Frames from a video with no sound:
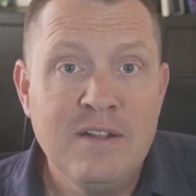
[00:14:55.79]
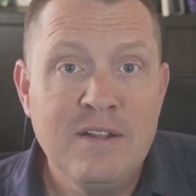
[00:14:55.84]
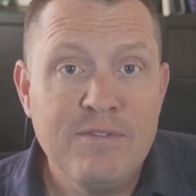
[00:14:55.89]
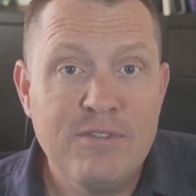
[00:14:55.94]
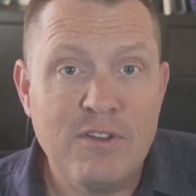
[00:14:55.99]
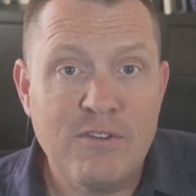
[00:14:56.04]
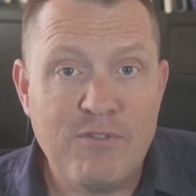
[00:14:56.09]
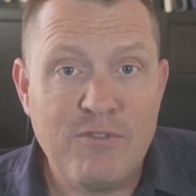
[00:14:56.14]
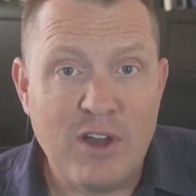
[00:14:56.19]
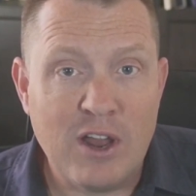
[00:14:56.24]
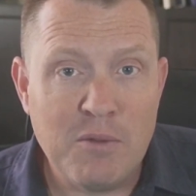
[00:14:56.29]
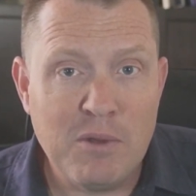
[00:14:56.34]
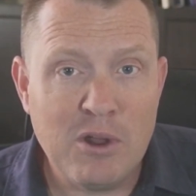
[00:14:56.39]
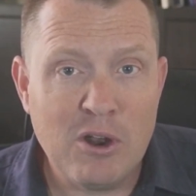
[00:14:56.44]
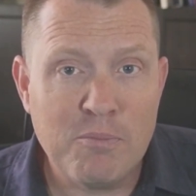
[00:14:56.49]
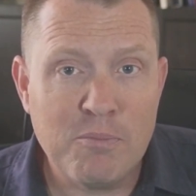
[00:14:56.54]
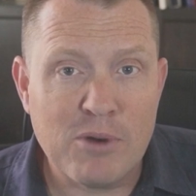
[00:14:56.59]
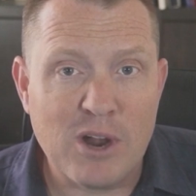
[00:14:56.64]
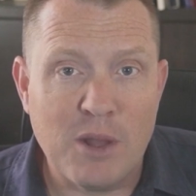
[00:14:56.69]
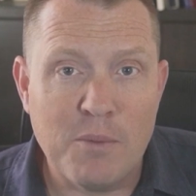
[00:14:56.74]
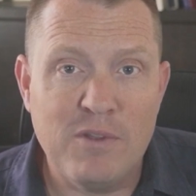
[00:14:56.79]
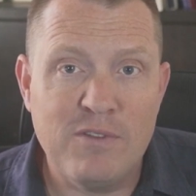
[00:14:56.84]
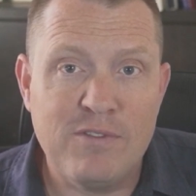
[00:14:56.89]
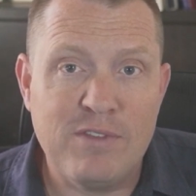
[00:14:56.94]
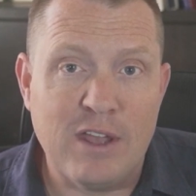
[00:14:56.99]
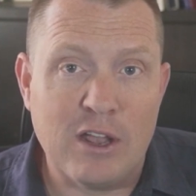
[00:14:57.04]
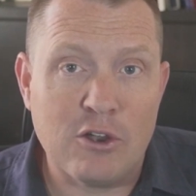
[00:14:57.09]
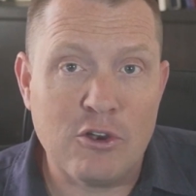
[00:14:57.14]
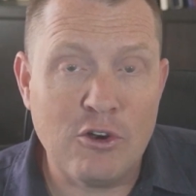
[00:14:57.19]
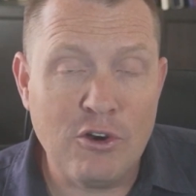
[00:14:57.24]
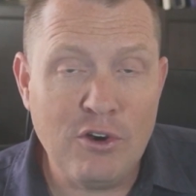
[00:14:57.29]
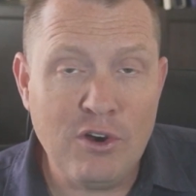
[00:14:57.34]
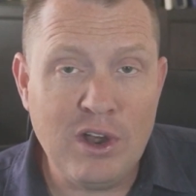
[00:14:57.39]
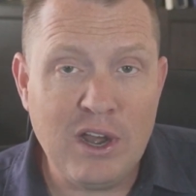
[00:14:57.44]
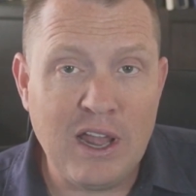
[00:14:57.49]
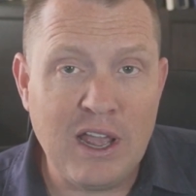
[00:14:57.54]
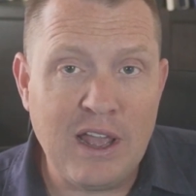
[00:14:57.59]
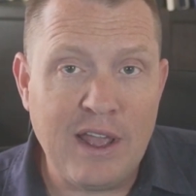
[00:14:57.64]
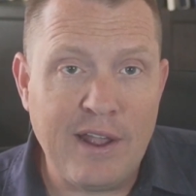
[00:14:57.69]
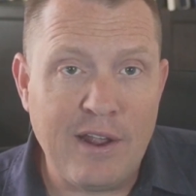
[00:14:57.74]
The fundamental problem is that
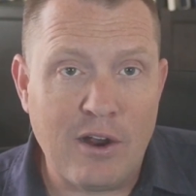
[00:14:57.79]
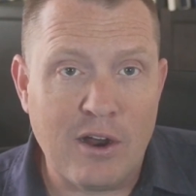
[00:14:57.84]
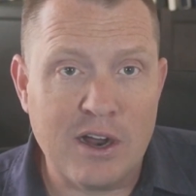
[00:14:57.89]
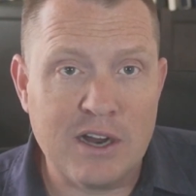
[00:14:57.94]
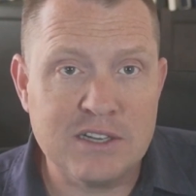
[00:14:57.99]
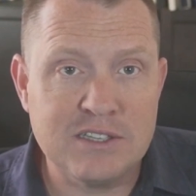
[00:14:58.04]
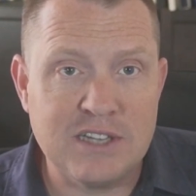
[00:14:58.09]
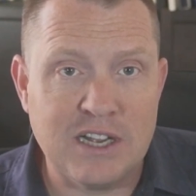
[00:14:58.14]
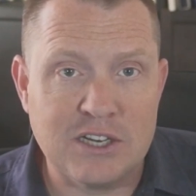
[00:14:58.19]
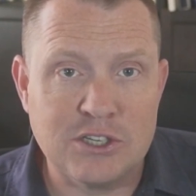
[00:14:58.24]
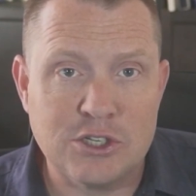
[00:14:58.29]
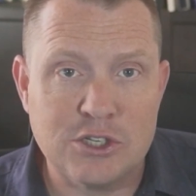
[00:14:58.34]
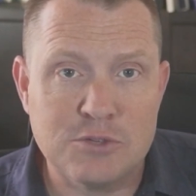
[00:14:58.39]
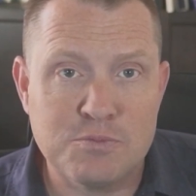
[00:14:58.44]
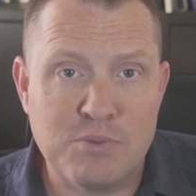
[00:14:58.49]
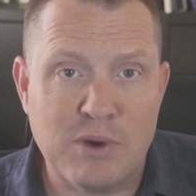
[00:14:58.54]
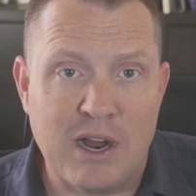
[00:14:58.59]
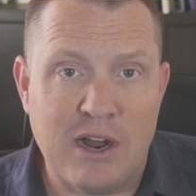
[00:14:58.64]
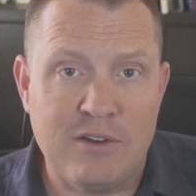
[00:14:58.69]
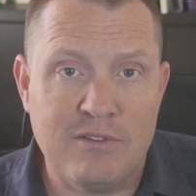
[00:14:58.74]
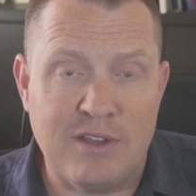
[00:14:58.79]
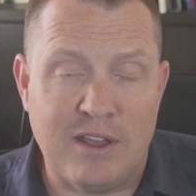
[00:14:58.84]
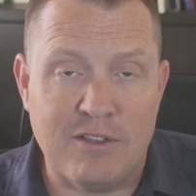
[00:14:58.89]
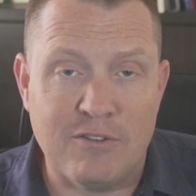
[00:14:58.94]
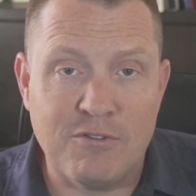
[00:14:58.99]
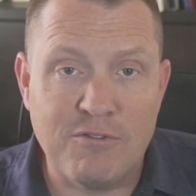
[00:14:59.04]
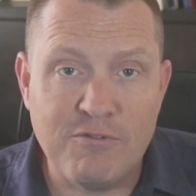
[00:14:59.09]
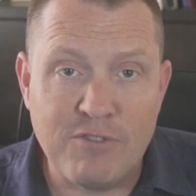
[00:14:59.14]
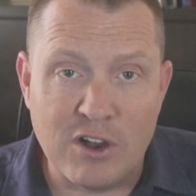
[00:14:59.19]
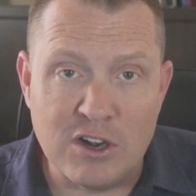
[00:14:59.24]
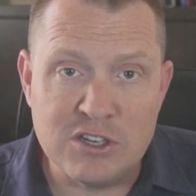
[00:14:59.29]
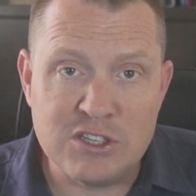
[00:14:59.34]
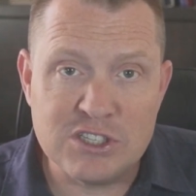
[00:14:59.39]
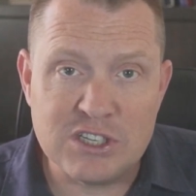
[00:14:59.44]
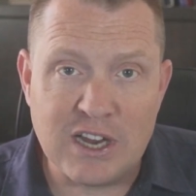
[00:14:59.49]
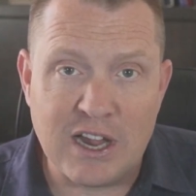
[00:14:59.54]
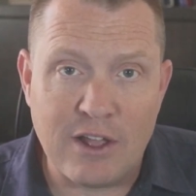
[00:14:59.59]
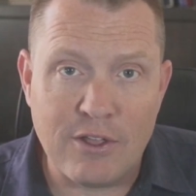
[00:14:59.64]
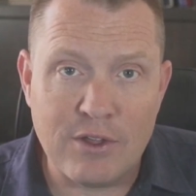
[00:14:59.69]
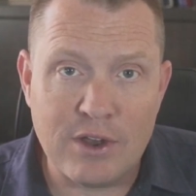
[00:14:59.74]
current AI architectures prioritize
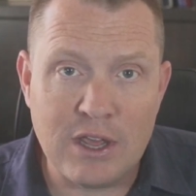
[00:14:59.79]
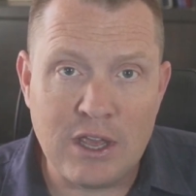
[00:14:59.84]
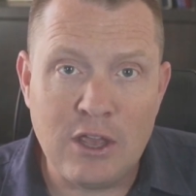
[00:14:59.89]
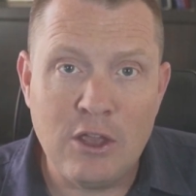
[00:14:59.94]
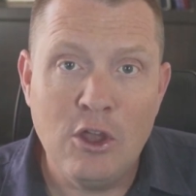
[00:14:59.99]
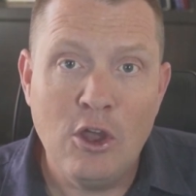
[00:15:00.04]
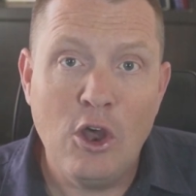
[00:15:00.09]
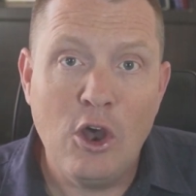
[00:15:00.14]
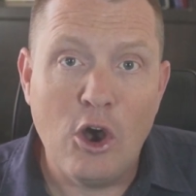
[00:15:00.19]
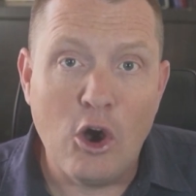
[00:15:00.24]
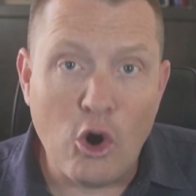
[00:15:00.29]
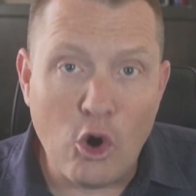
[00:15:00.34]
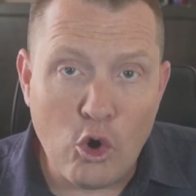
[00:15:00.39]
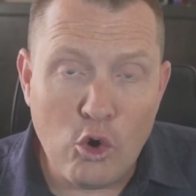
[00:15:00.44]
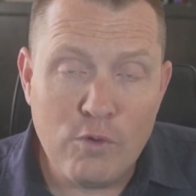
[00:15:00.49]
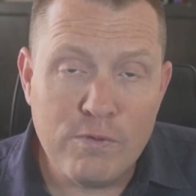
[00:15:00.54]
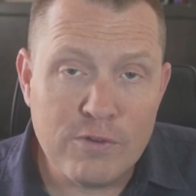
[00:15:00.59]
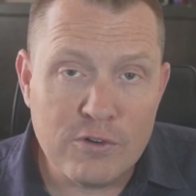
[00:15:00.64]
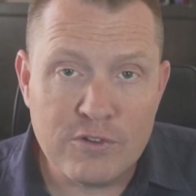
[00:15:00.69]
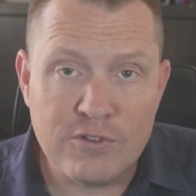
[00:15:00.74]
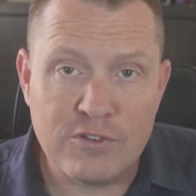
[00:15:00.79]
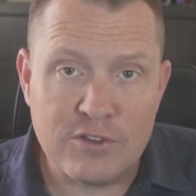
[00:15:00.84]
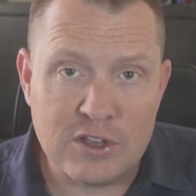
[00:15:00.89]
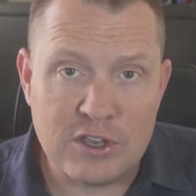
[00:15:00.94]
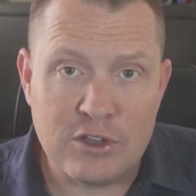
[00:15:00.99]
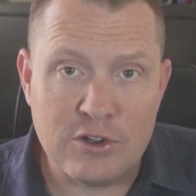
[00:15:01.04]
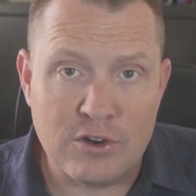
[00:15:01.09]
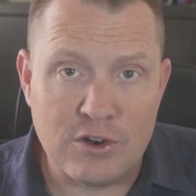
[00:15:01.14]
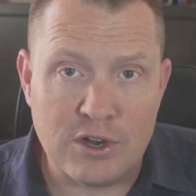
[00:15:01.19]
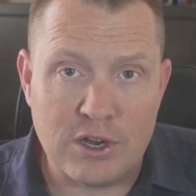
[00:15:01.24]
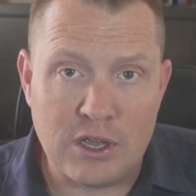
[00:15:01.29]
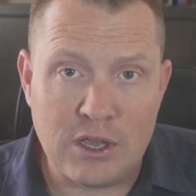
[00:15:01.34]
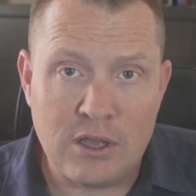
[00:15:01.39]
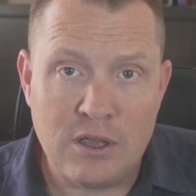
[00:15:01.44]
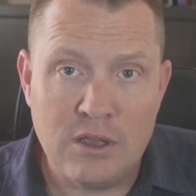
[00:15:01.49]
functionality over security